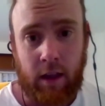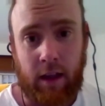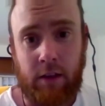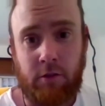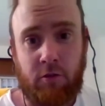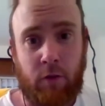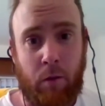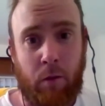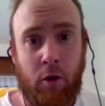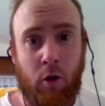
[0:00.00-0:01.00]
industry where
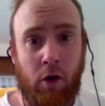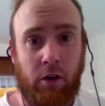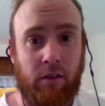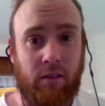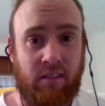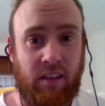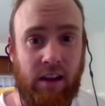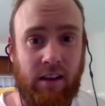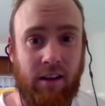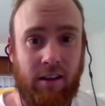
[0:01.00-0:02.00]
you couldn't
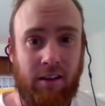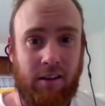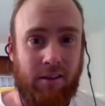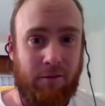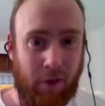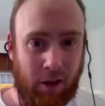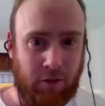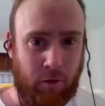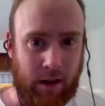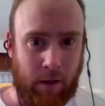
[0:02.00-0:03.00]
seek
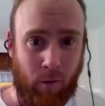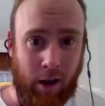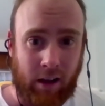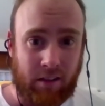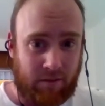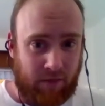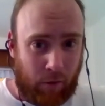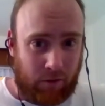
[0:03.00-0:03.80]
virtue in it, right? Because if that